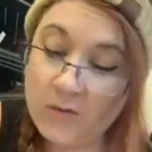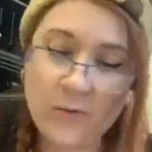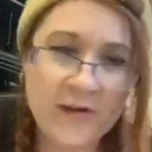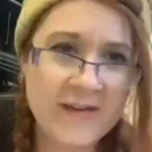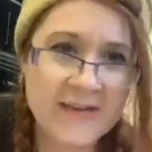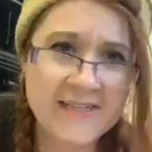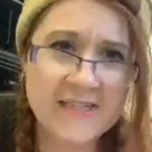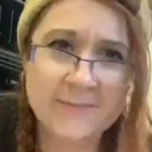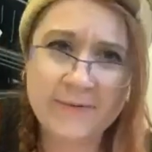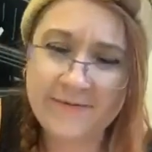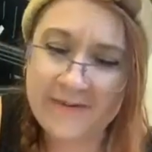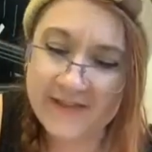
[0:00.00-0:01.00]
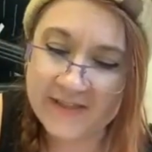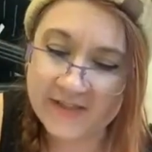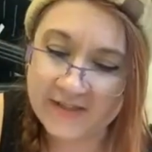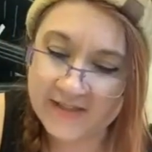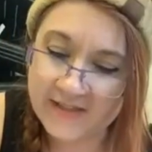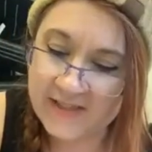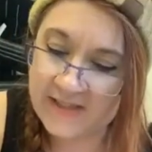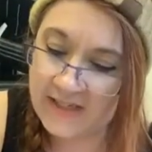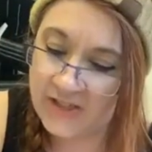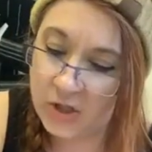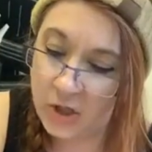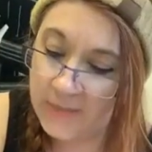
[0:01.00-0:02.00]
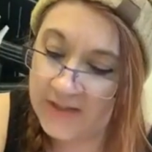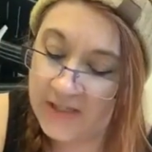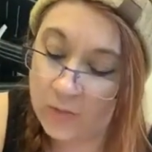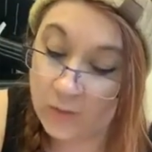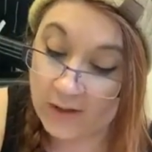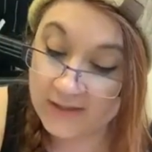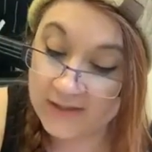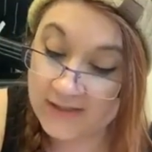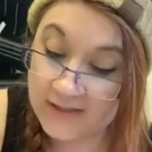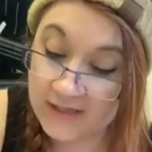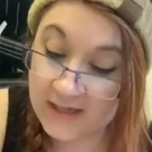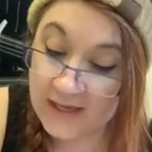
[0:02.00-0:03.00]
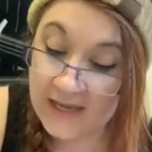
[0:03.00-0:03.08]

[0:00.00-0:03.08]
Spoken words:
What is it, Professor? Said Dean Thomas at once.